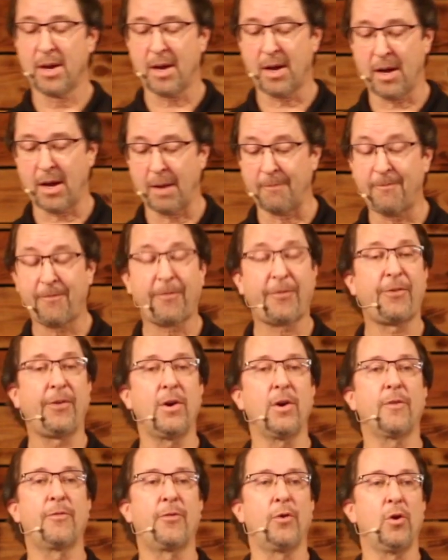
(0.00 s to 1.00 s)
Uh, I'm
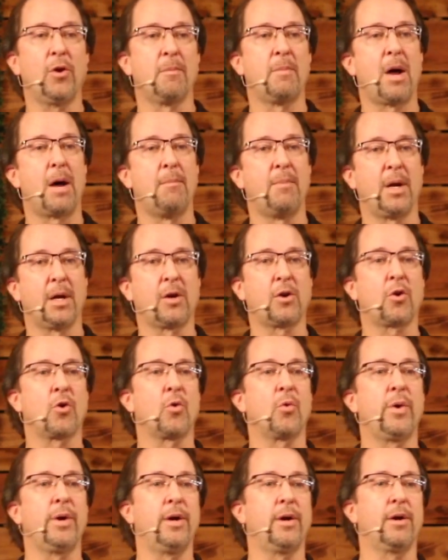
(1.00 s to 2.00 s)
fearful about my
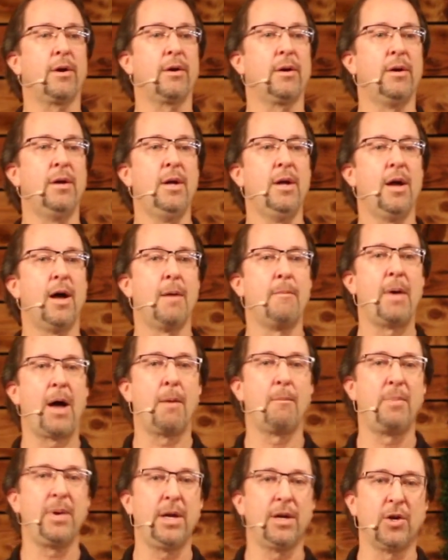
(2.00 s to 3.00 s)
career,
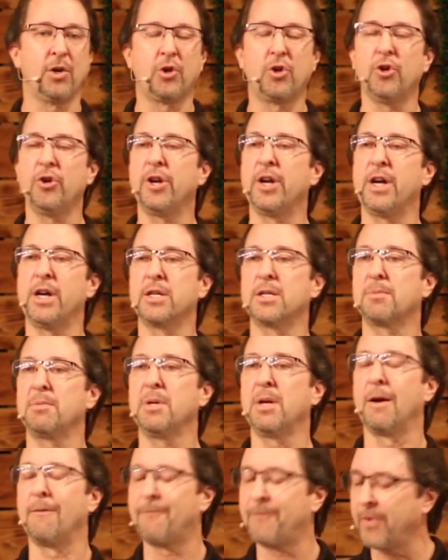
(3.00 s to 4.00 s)
about being a good
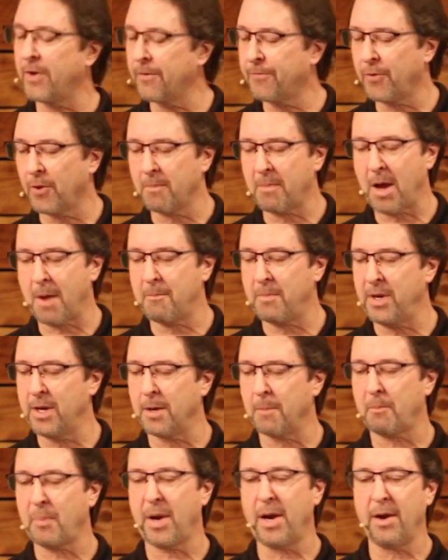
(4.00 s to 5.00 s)
husband. I'm fearful about
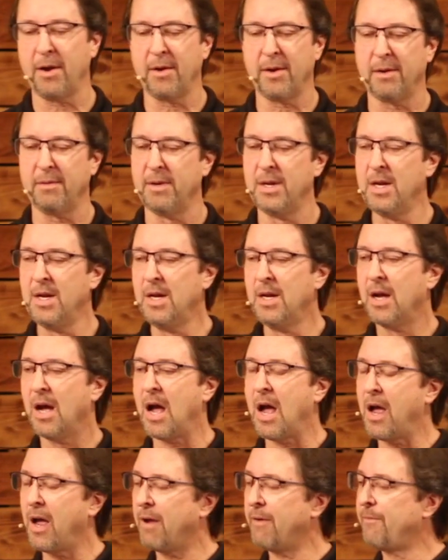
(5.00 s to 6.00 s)
being a parent.
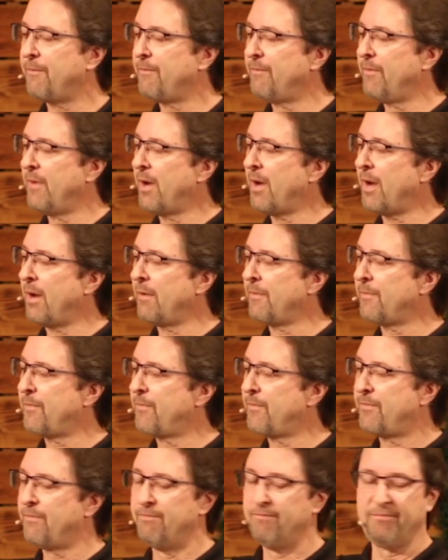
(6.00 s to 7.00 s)
I've, I've,
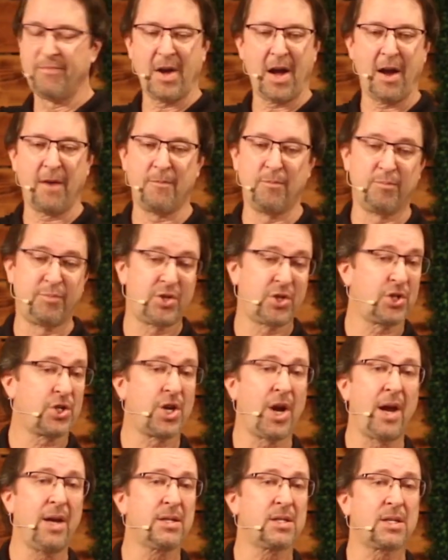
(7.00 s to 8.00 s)
I'm
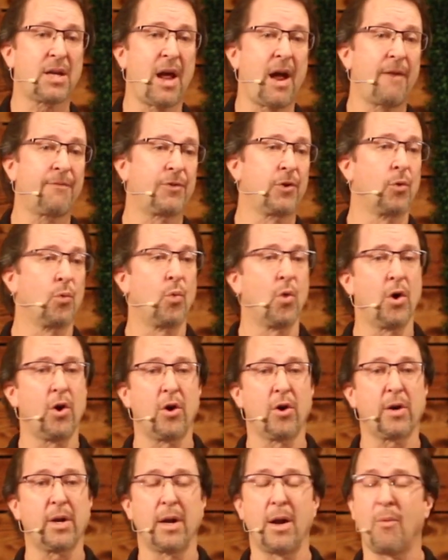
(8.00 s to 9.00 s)
chased after
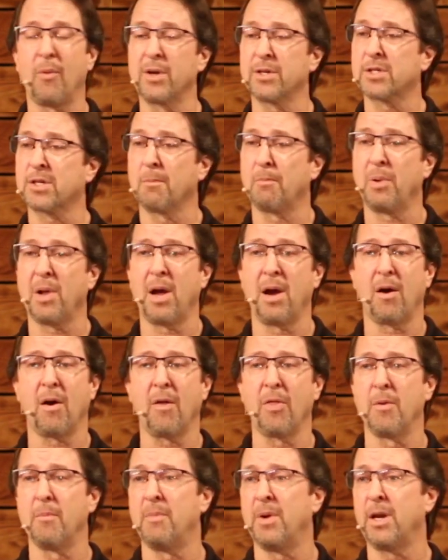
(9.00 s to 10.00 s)
work and I want to supply
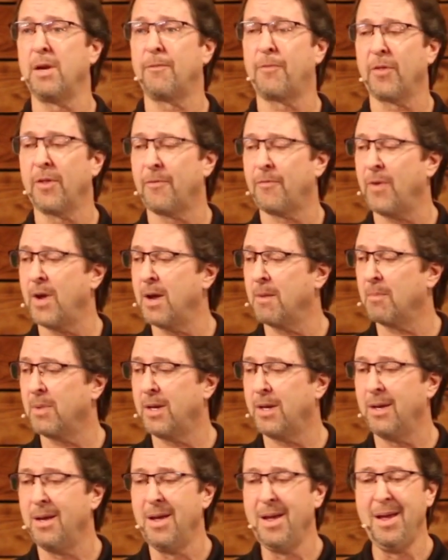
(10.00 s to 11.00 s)
all the money for the
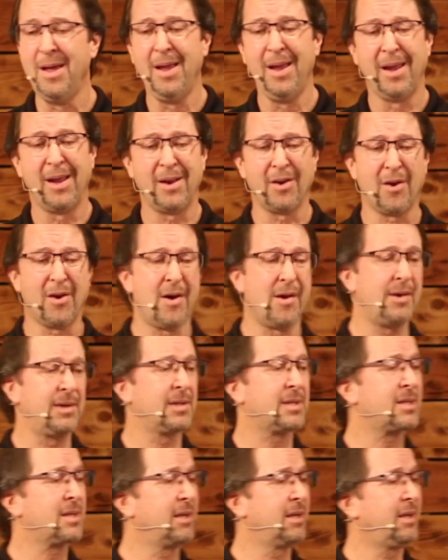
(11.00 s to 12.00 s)
family. And
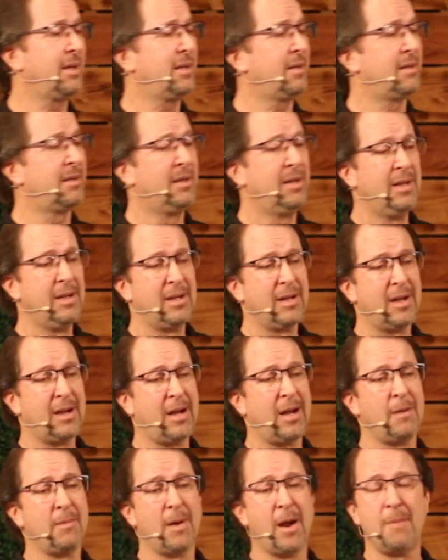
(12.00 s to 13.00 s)
honestly,
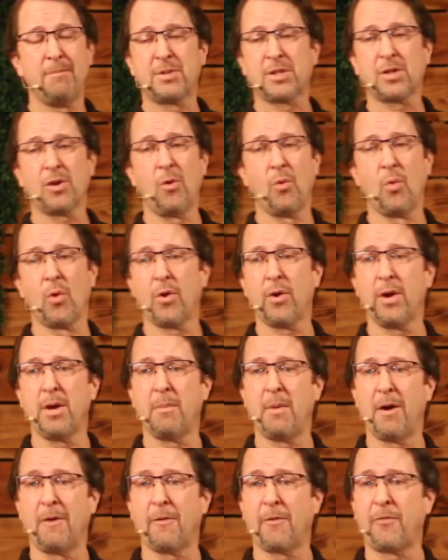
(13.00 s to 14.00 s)
I'm, I'm so worried
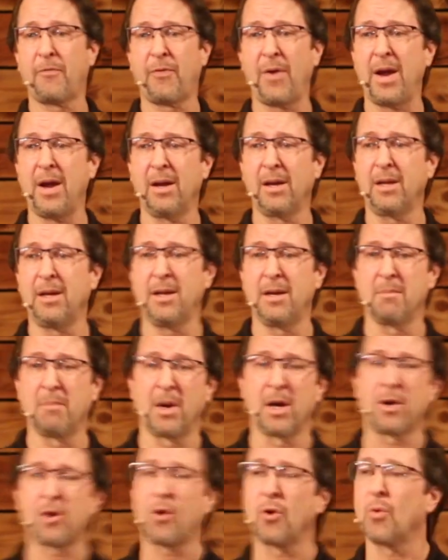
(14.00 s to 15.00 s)
about failing in
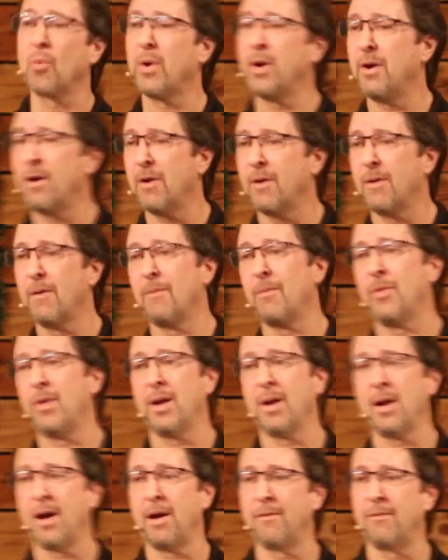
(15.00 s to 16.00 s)
my career
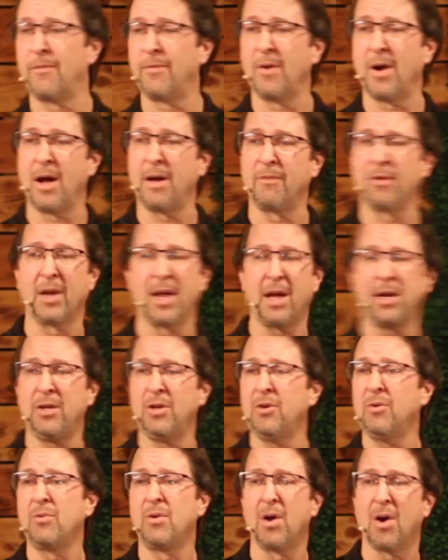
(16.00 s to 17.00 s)
that I've, I've let
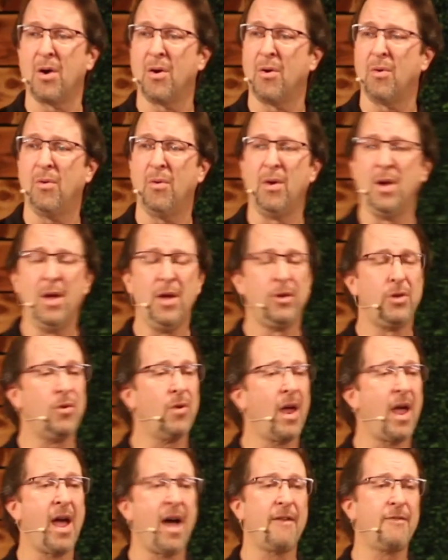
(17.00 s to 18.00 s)
you go.
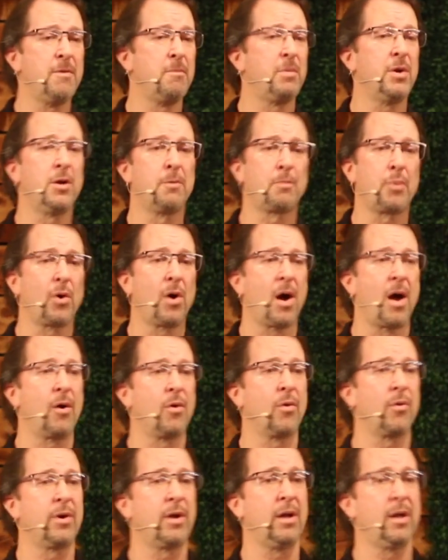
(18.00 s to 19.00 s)
You haven't been a
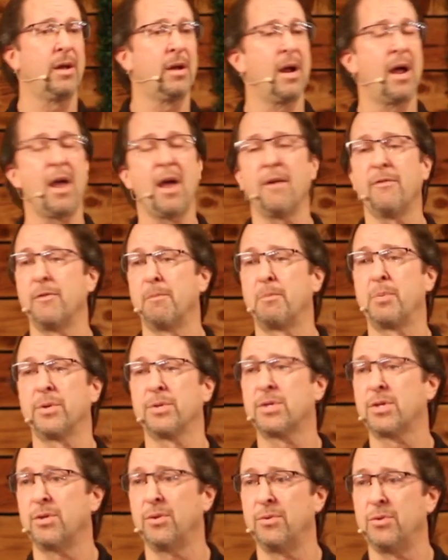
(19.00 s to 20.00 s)
priority and I haven't
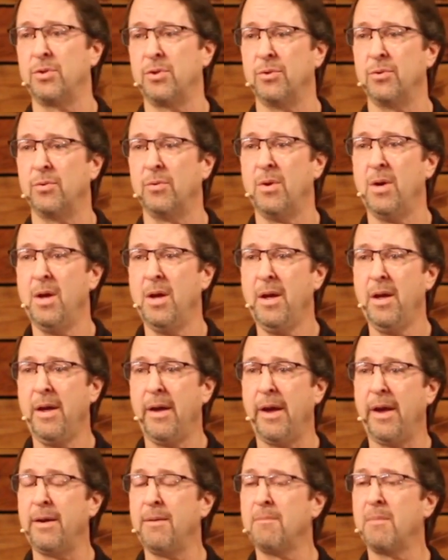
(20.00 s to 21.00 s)
pursued you.
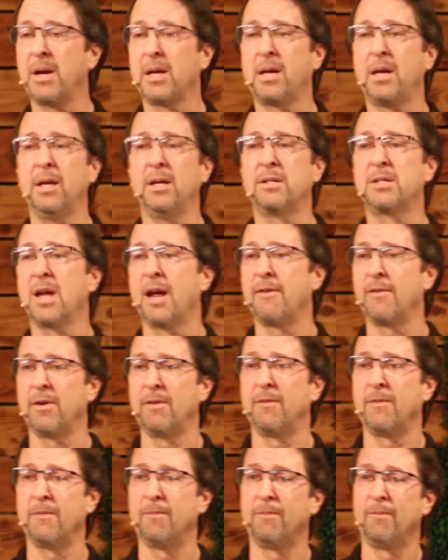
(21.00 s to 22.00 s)
And my kids
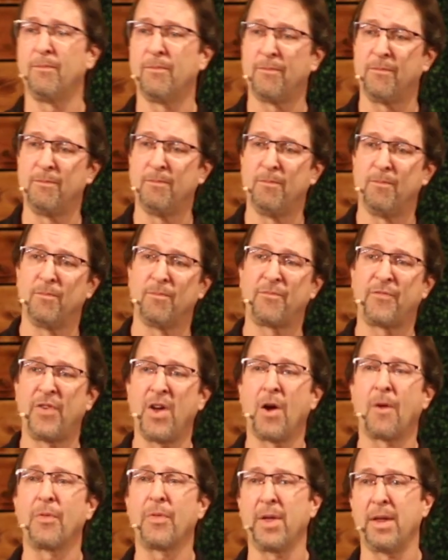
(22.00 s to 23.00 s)
haven't
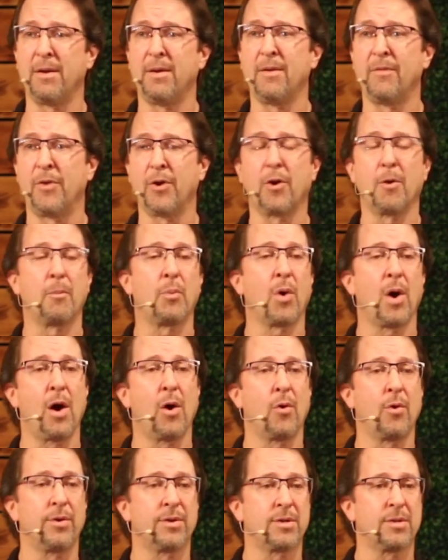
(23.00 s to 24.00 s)
felt that they're a
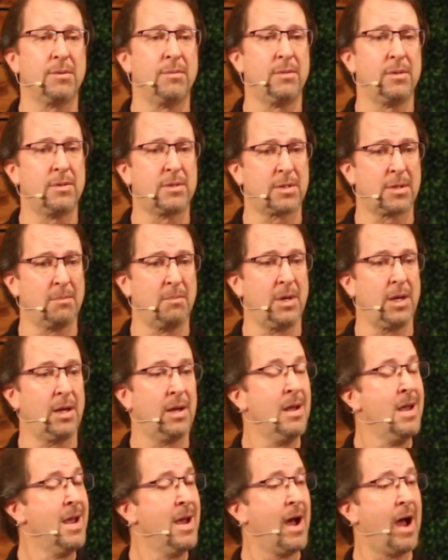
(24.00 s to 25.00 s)
priority to
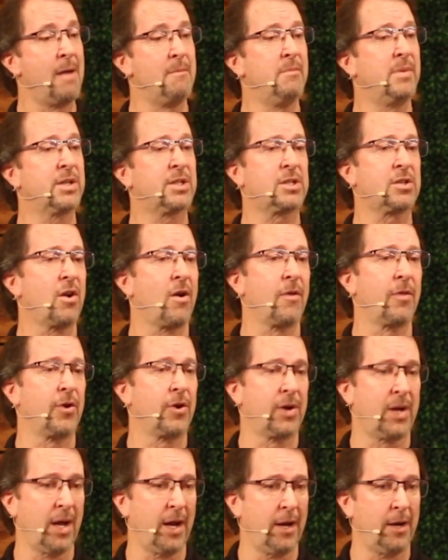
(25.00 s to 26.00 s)
me. I missed all
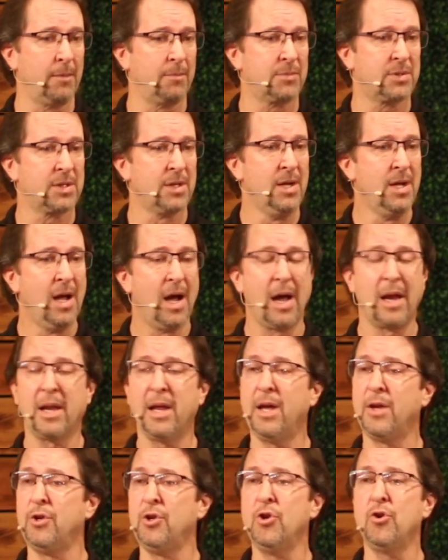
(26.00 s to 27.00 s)
their games. I
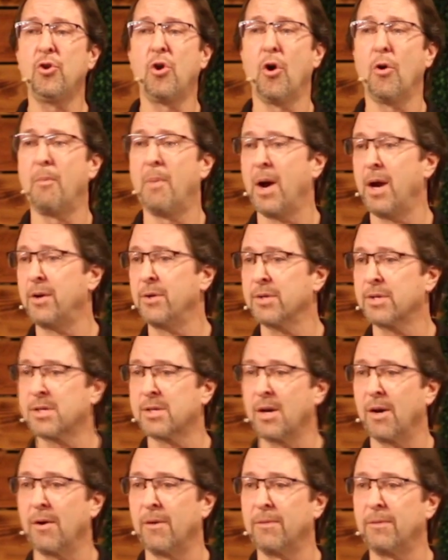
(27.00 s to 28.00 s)
let you go by
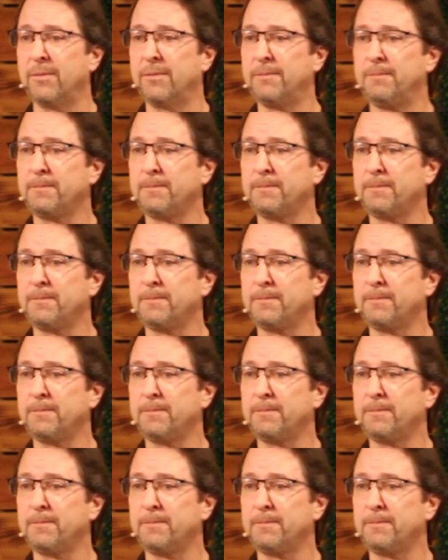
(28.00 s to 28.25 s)
yourself.